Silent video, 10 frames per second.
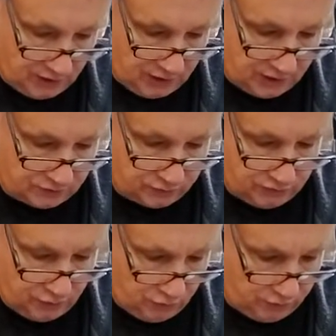as we
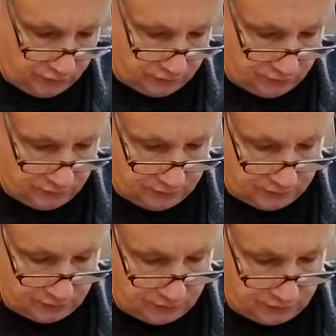go into this
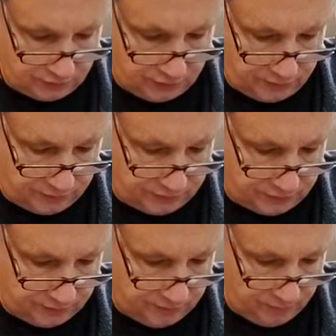eclipse?
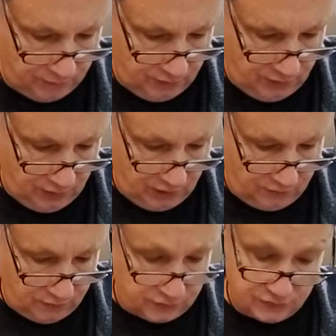And
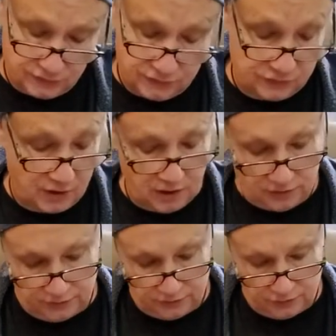this is
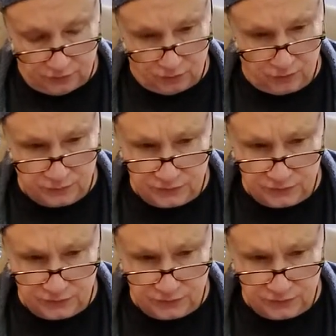solid too. I was